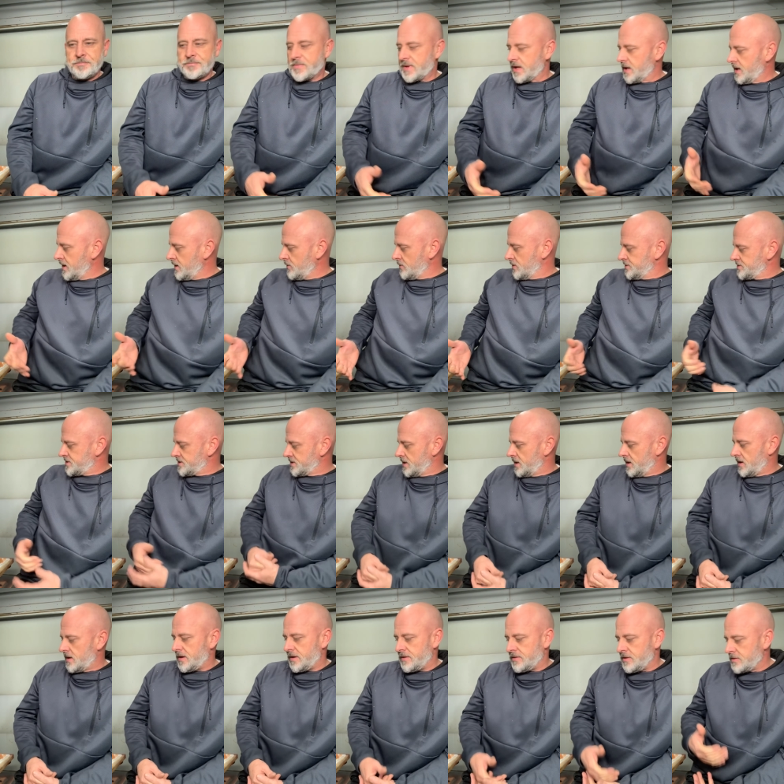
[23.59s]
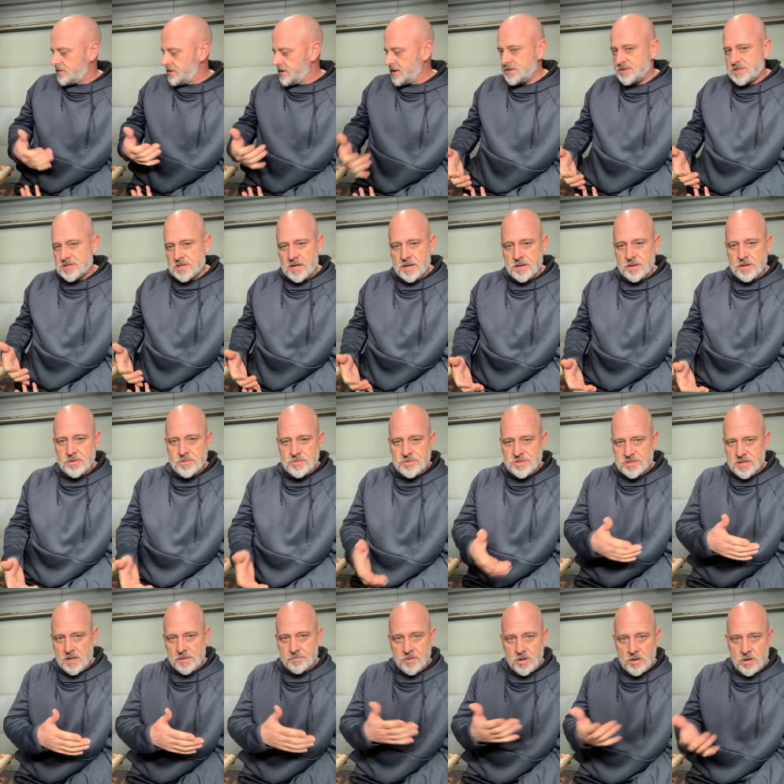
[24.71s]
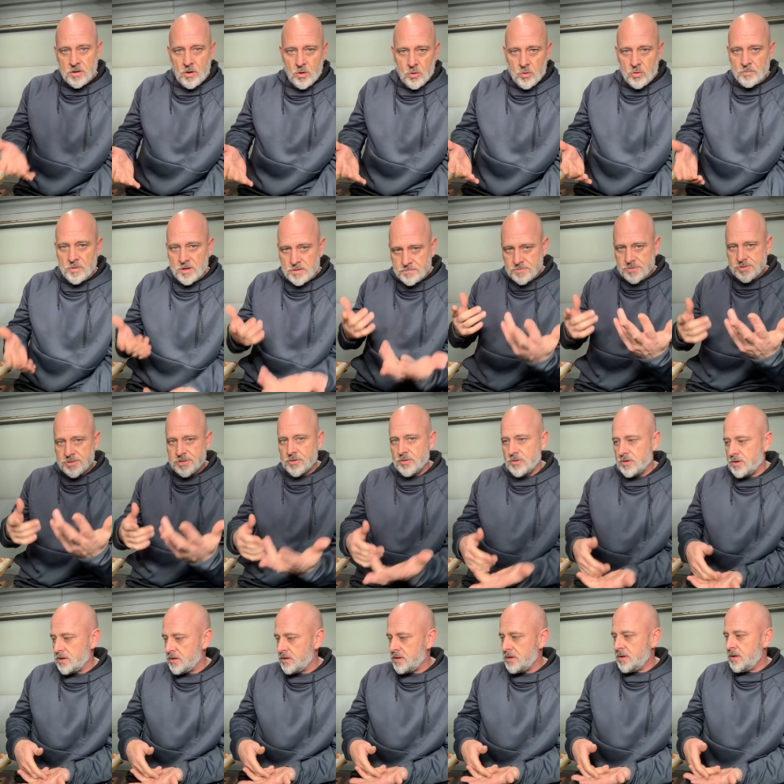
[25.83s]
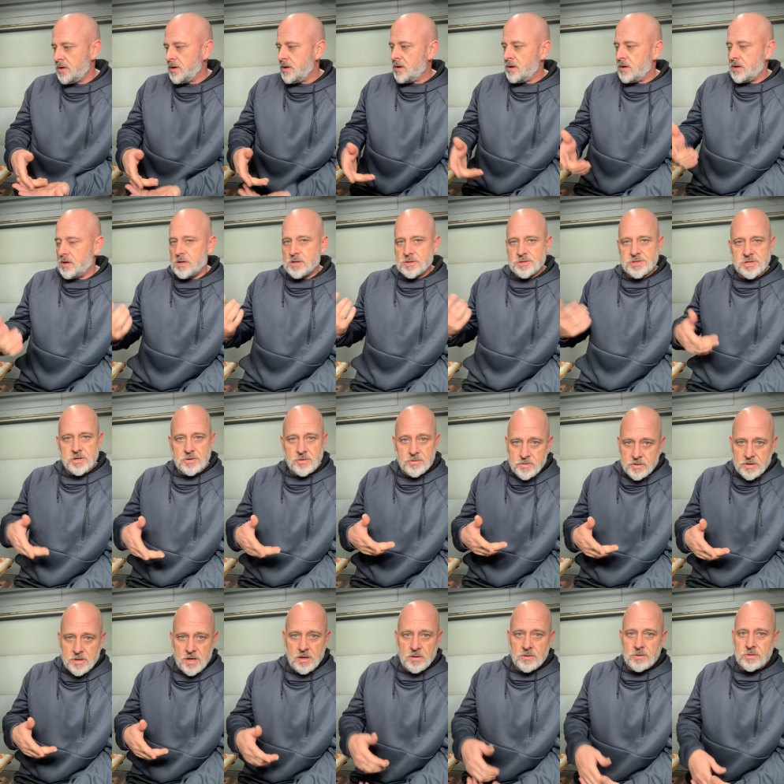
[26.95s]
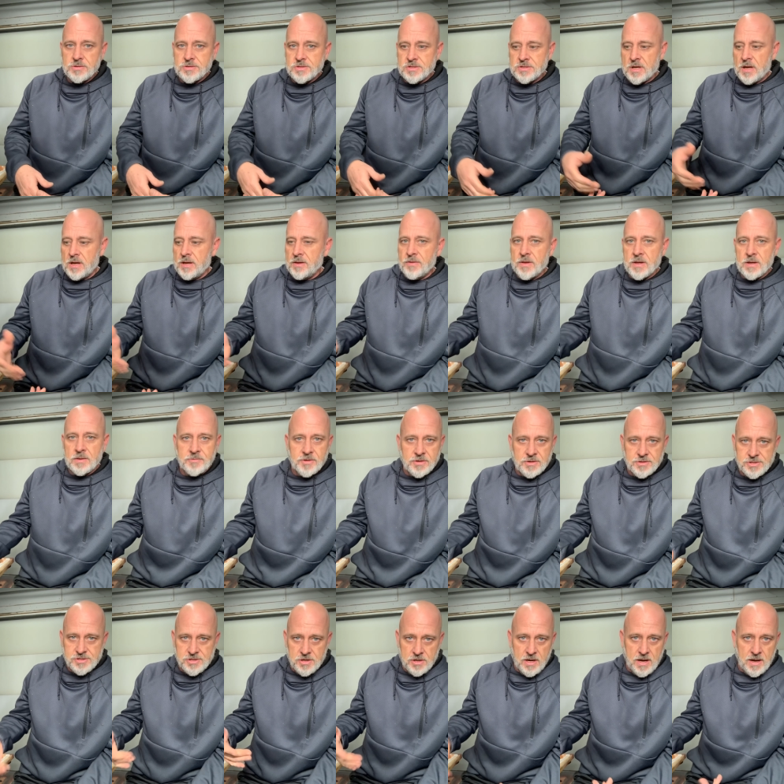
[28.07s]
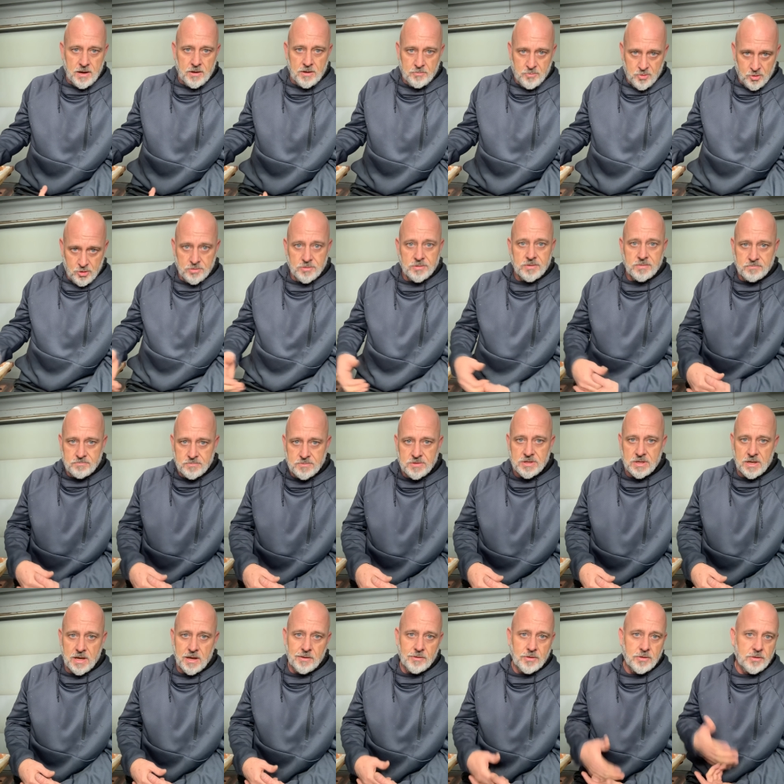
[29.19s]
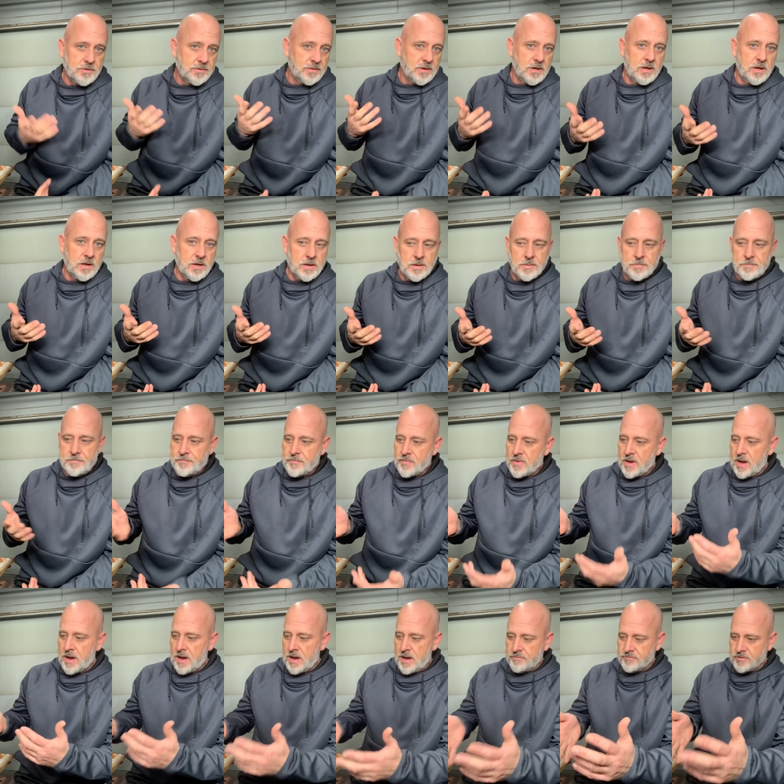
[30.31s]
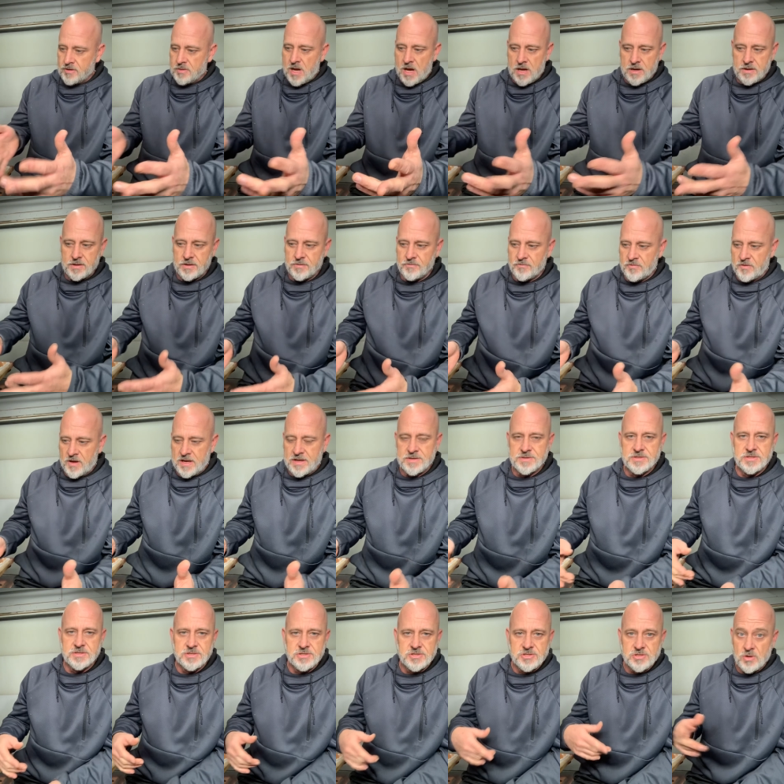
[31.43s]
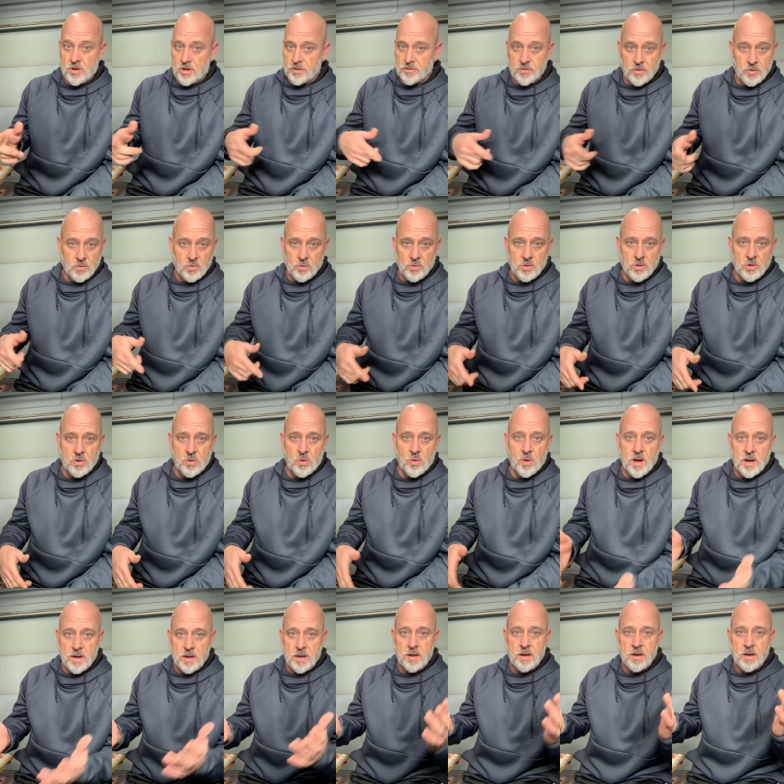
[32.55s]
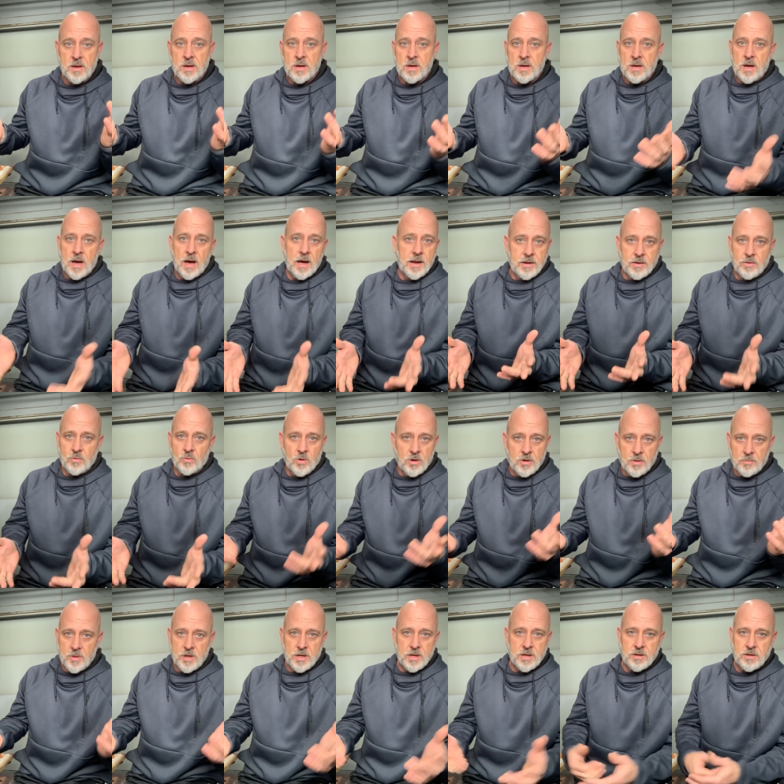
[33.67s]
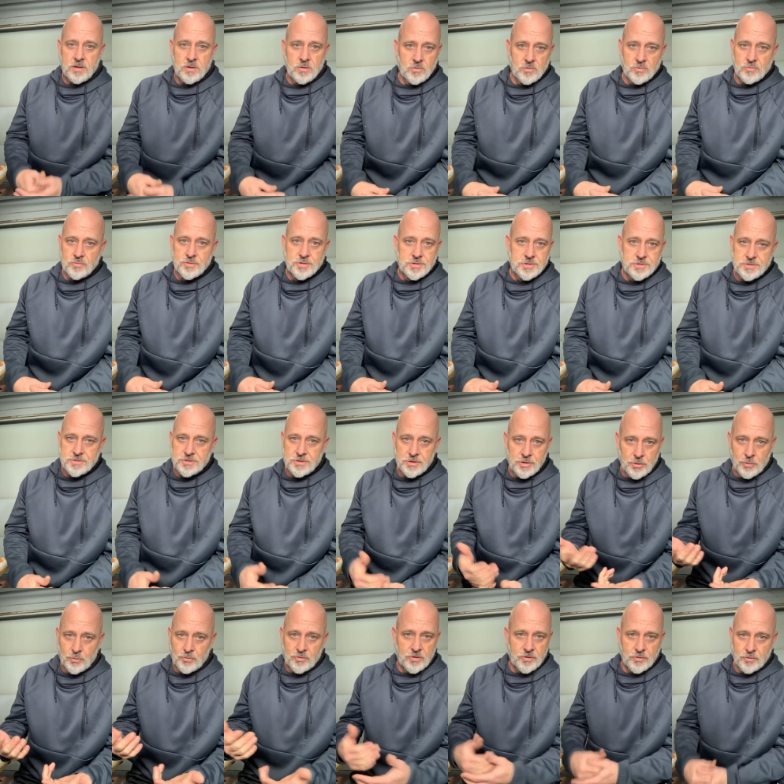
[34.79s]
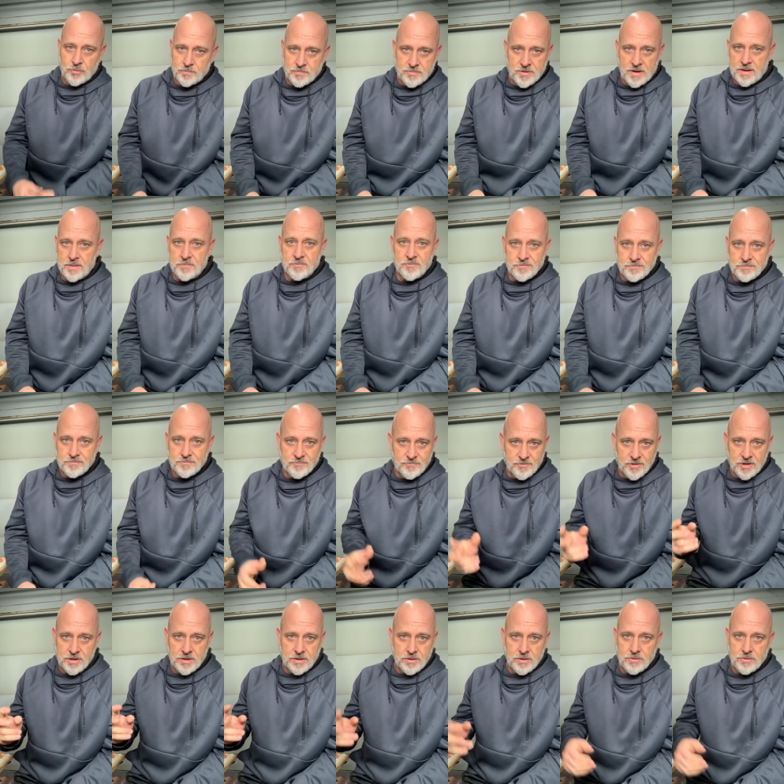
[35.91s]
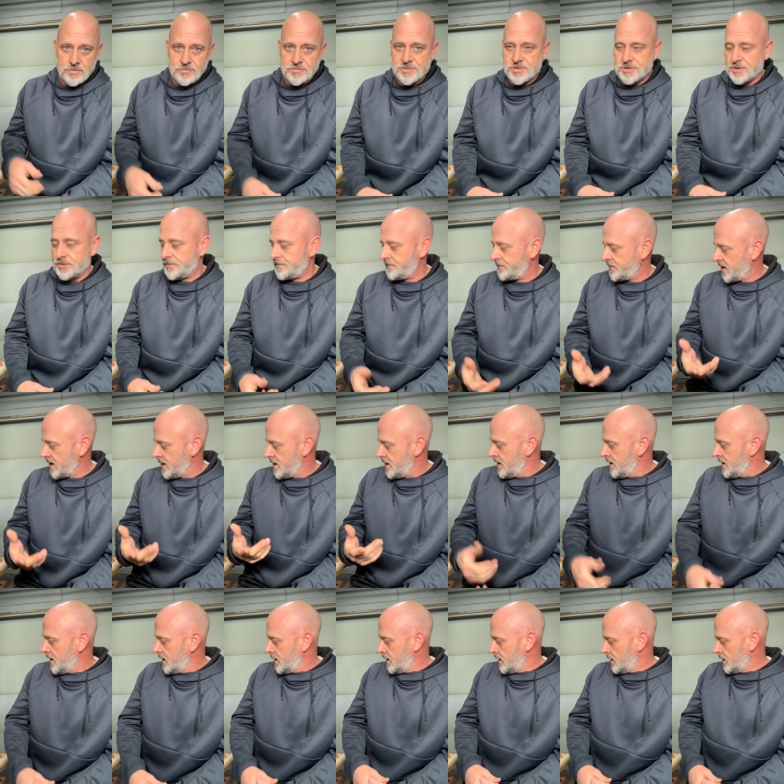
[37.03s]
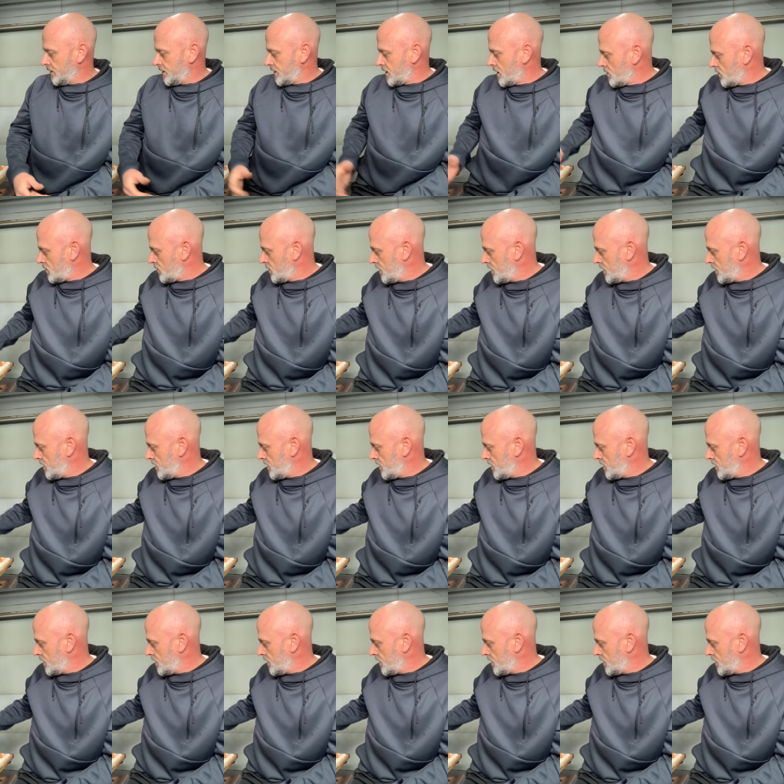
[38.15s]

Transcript: Anyways, the things that I used, I'm going to hold them up, show you the colors, and then I'm going to show you how I put it together. I have it kind of in phases, so I'll do it real quick. I didn't want to make a huge YouTube type video, so here you go.